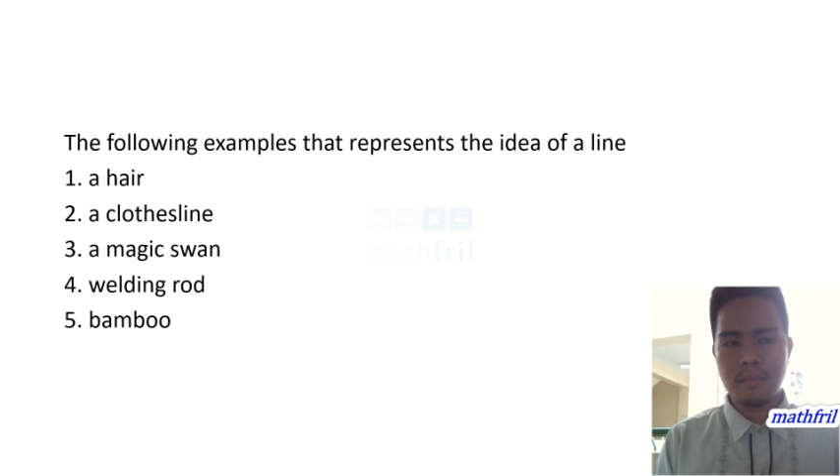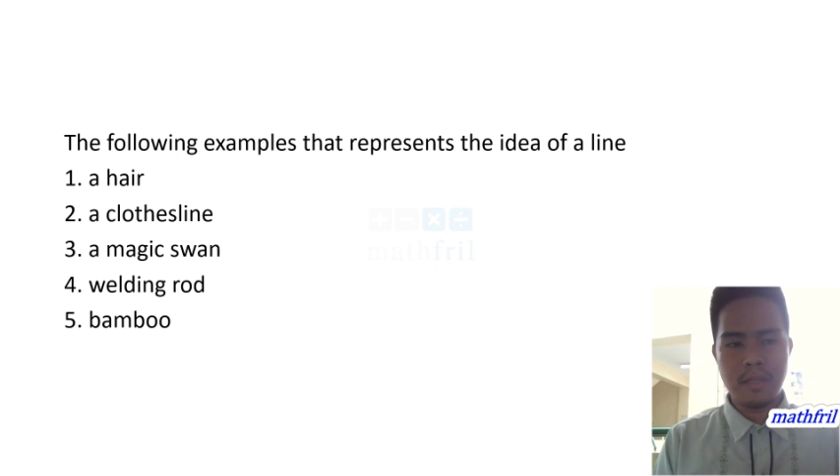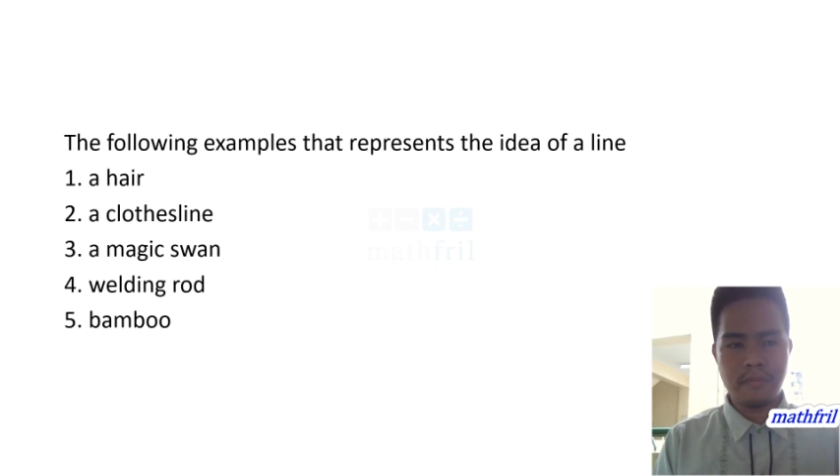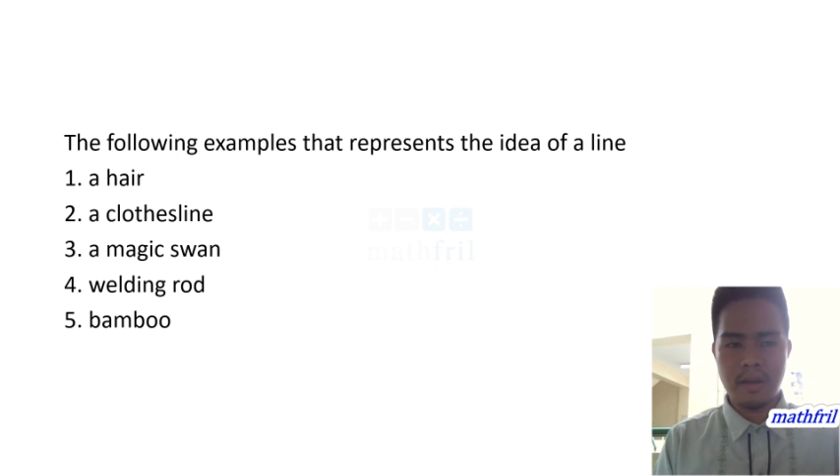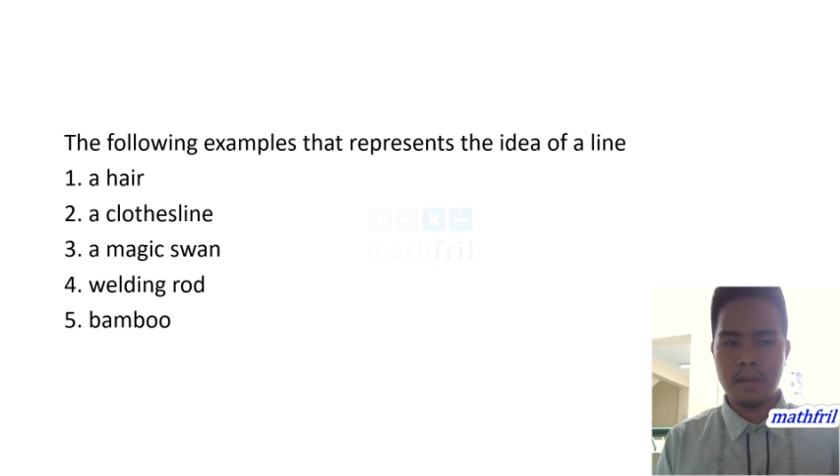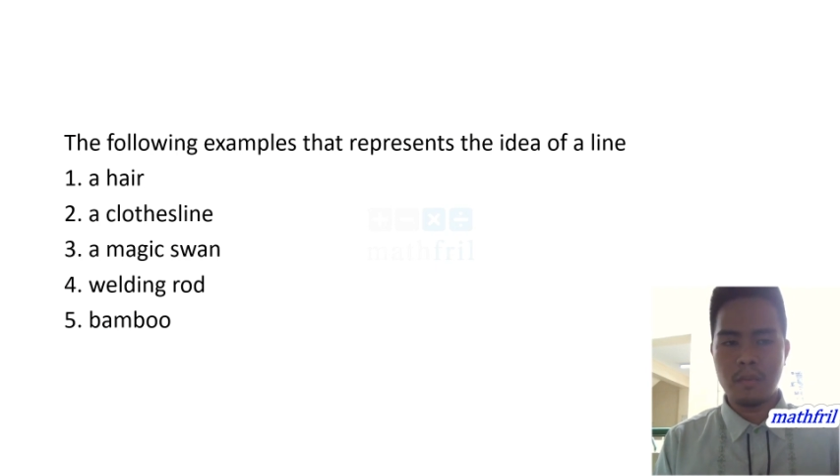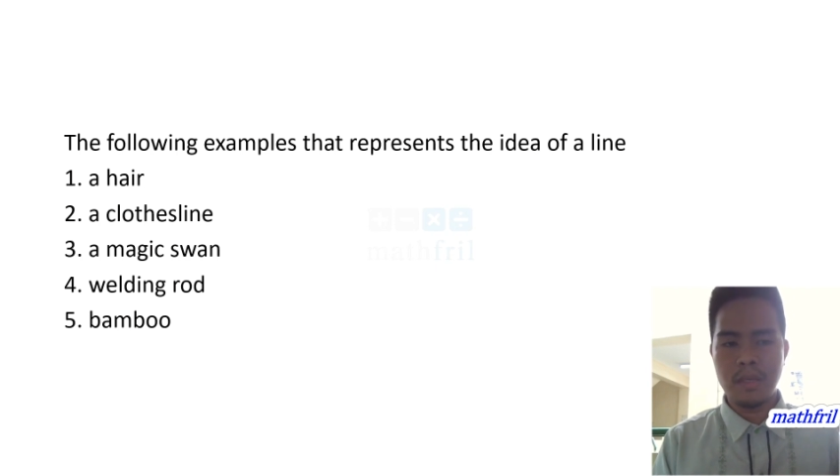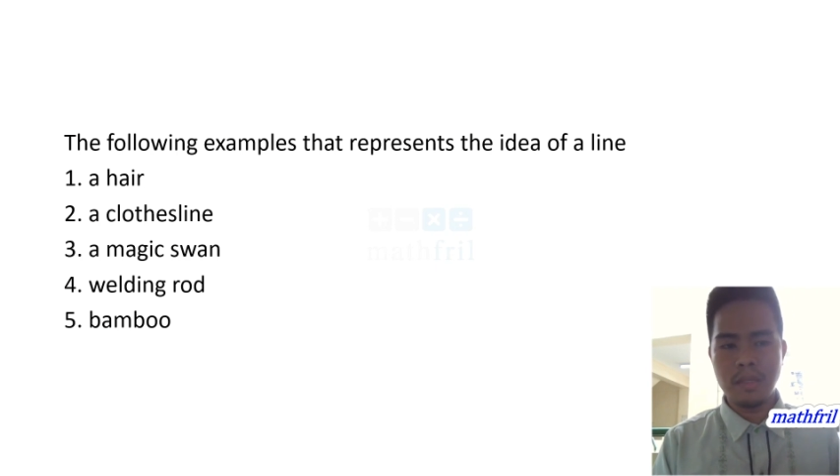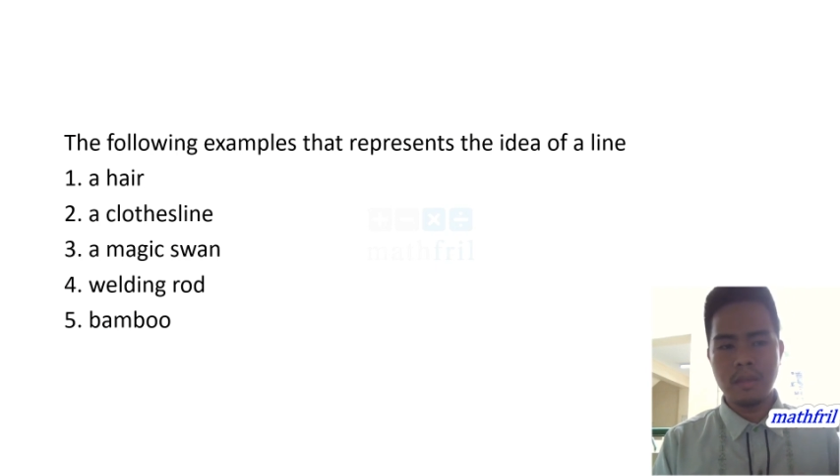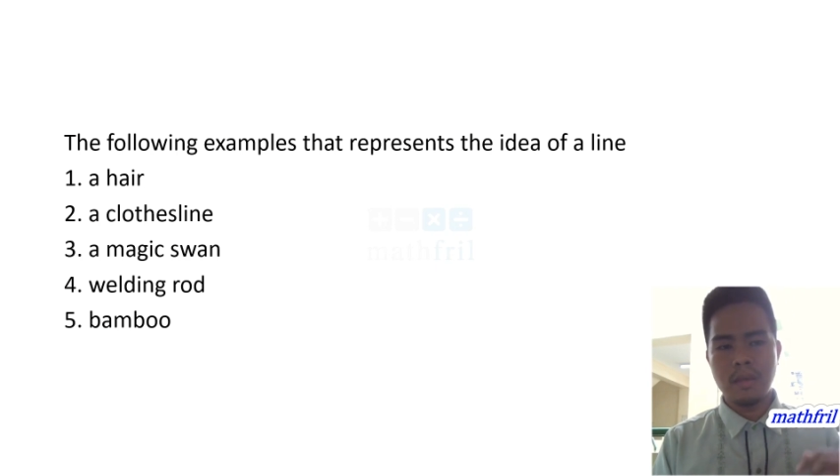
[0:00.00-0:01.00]
by the
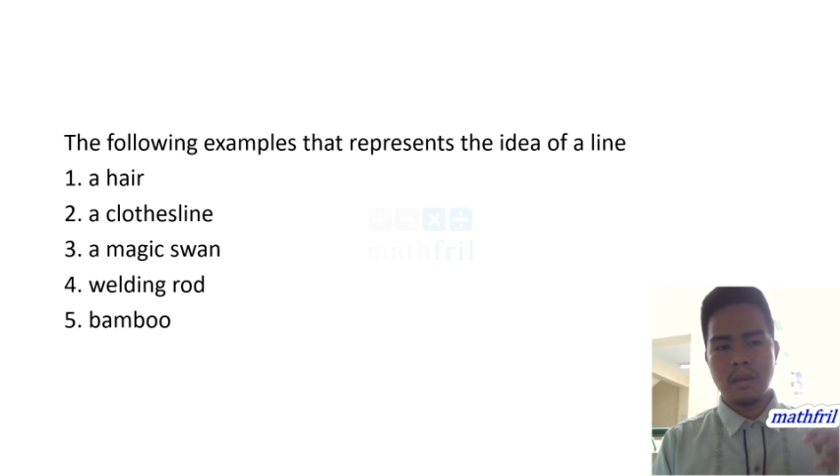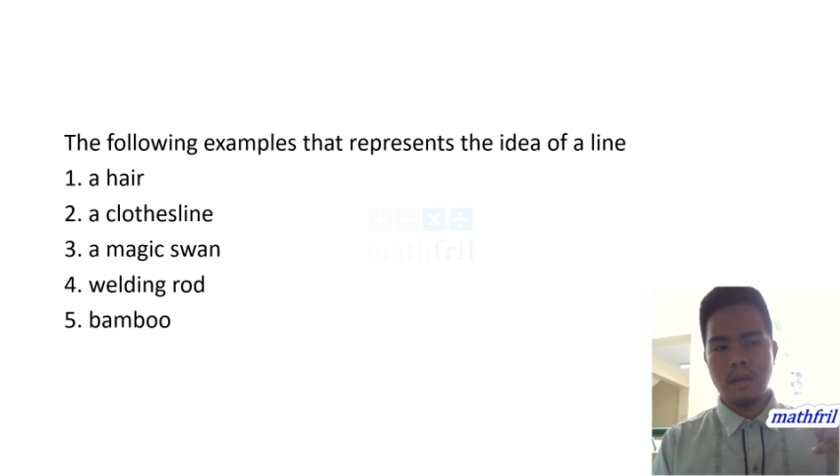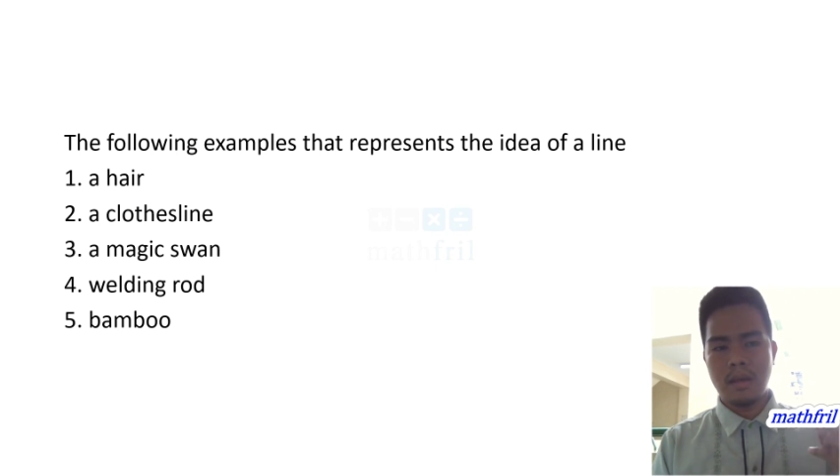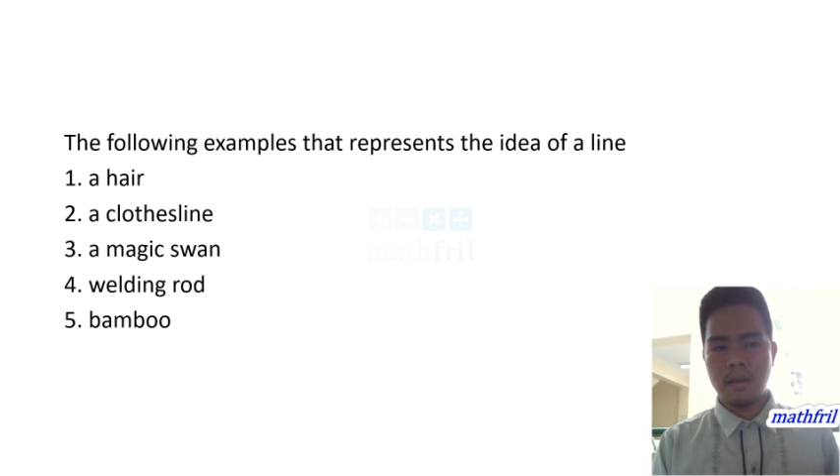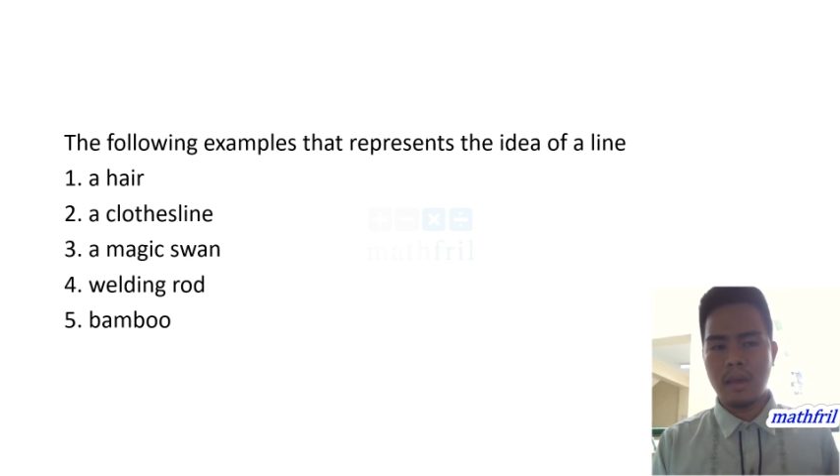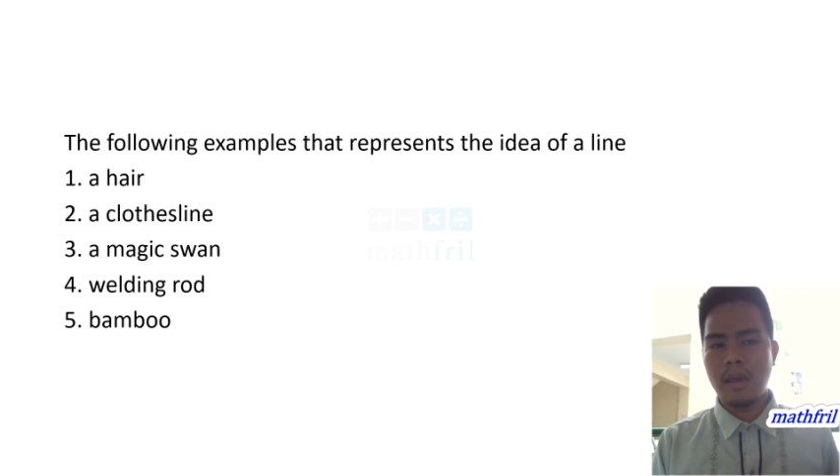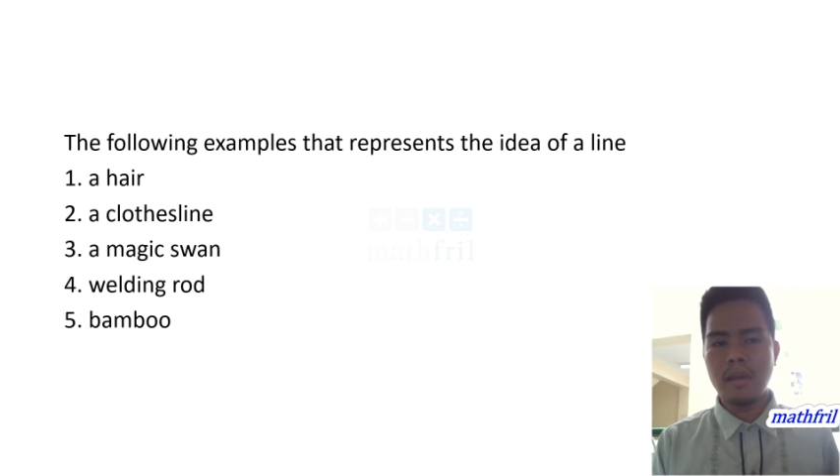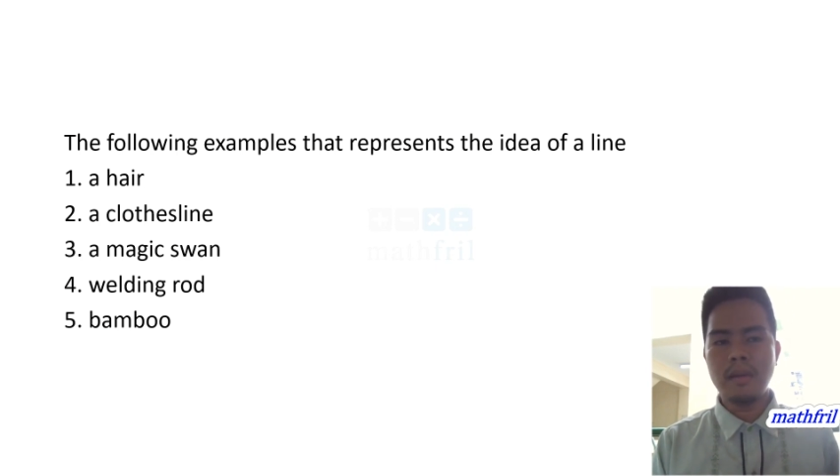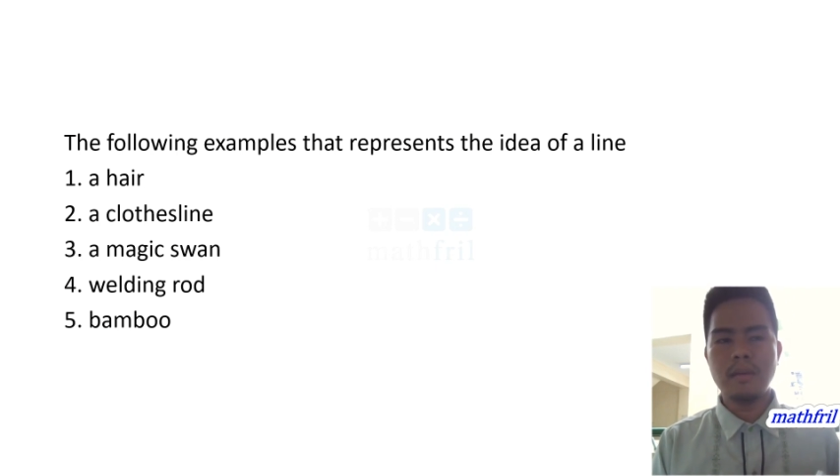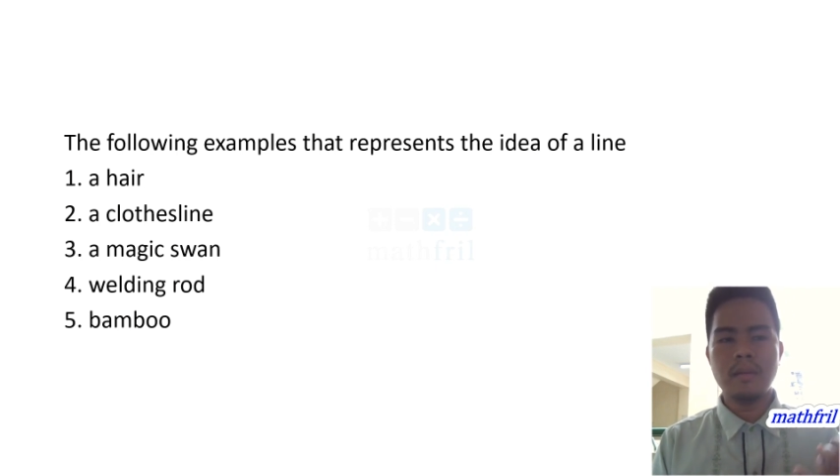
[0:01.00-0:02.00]
following: a
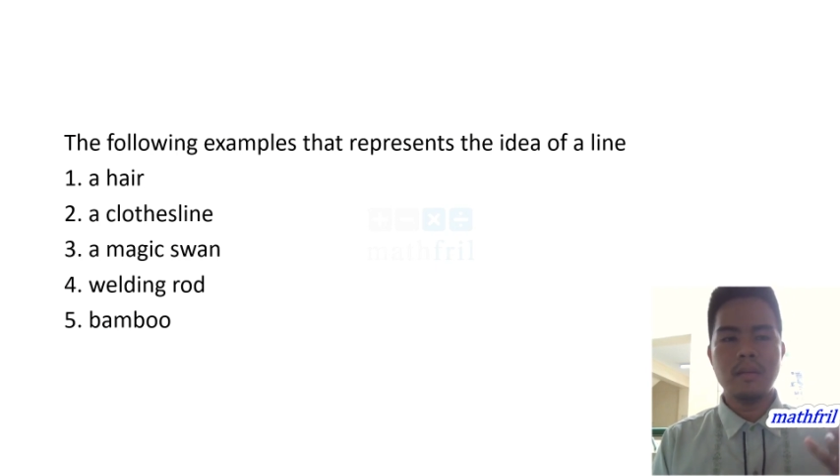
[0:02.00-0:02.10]
hair,